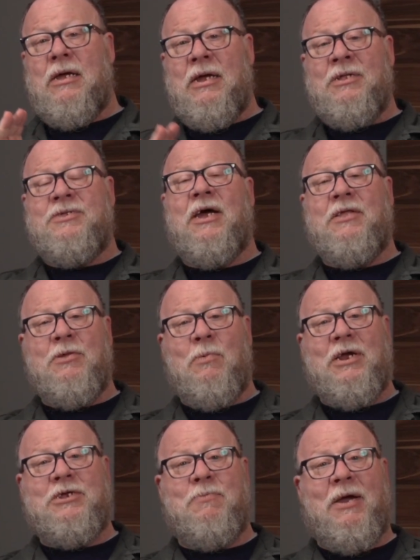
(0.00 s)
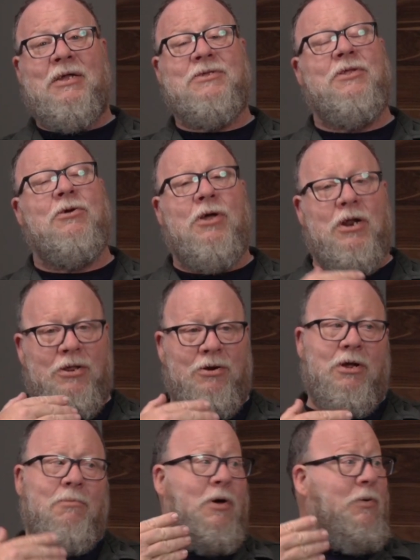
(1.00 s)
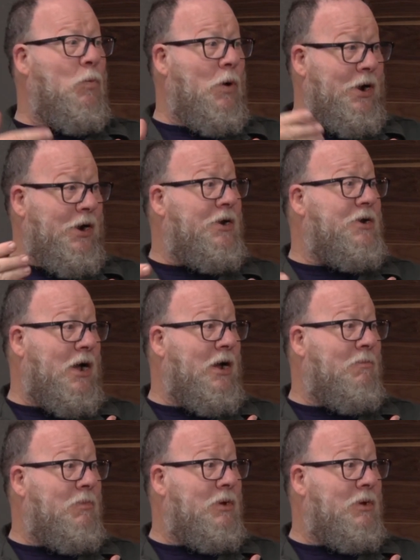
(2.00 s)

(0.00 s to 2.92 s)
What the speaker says: inside the waistbands, and they're going to come on one at a time.